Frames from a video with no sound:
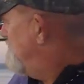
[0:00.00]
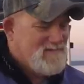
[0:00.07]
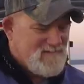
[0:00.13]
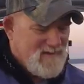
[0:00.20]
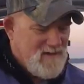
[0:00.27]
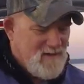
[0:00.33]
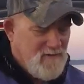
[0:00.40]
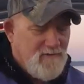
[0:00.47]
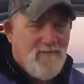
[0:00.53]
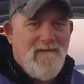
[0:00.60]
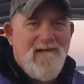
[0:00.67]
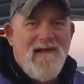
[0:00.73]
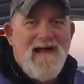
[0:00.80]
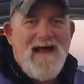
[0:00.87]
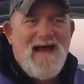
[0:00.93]
So
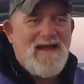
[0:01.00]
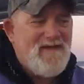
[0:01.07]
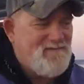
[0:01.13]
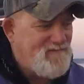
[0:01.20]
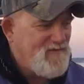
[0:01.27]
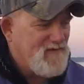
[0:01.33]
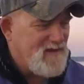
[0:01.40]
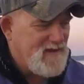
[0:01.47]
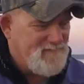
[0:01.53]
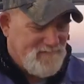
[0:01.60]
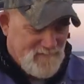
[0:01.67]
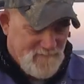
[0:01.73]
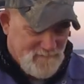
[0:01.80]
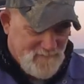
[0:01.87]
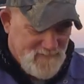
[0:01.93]
I didn't feel like
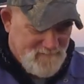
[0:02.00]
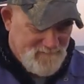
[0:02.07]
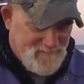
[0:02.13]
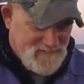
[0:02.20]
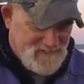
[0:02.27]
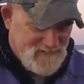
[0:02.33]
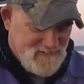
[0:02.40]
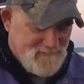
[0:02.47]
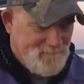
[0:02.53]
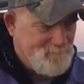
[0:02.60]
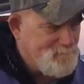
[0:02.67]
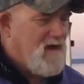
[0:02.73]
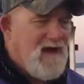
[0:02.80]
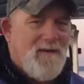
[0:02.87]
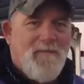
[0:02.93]
float rig fishing.
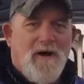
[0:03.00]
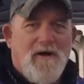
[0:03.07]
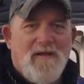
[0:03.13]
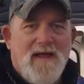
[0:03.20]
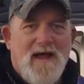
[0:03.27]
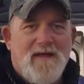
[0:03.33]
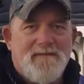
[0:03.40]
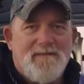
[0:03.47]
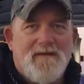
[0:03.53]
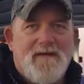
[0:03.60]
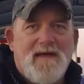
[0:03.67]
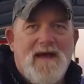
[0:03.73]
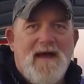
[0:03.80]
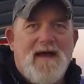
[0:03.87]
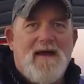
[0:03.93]
I'm all out
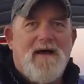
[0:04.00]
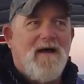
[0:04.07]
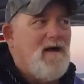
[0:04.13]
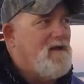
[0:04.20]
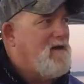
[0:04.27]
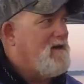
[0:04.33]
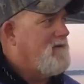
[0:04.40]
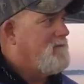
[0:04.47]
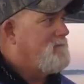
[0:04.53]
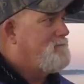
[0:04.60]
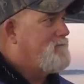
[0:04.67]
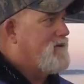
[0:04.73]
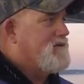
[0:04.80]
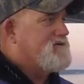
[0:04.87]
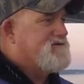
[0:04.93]
on a
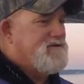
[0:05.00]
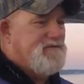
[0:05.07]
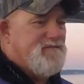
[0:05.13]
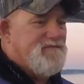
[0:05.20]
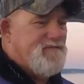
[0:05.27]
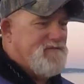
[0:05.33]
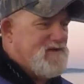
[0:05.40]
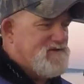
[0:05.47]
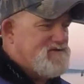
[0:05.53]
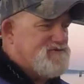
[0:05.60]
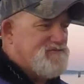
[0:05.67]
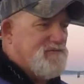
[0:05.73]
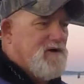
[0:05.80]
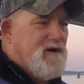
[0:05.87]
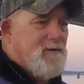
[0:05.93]
pursuit for these
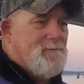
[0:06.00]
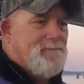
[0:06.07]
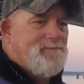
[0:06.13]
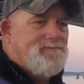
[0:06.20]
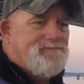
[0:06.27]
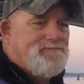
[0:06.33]
drum.